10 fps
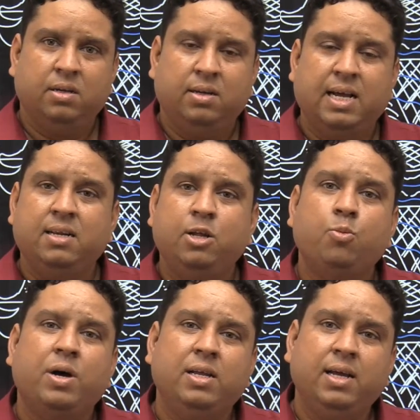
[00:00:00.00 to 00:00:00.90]
then
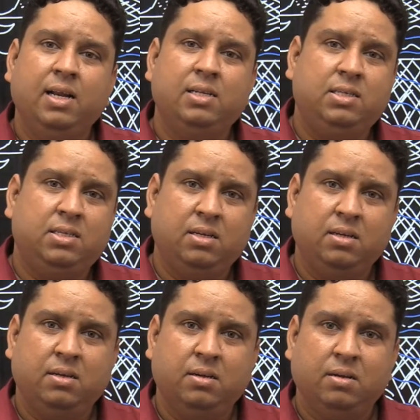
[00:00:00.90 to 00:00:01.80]
Devamali Hills,
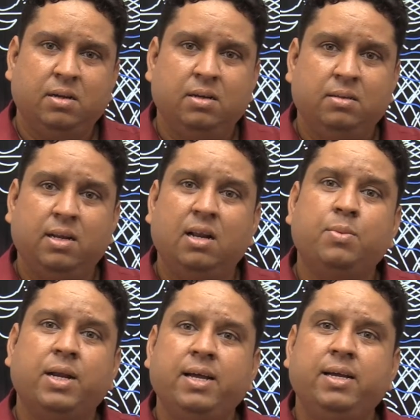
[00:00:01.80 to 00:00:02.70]

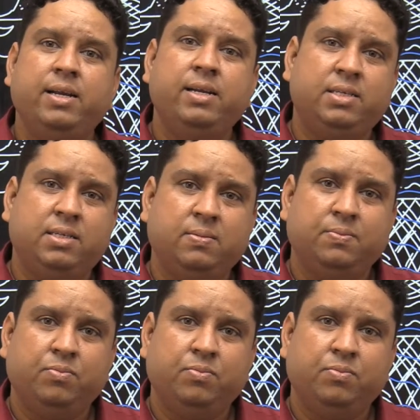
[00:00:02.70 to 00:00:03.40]
Nallamalai Hills,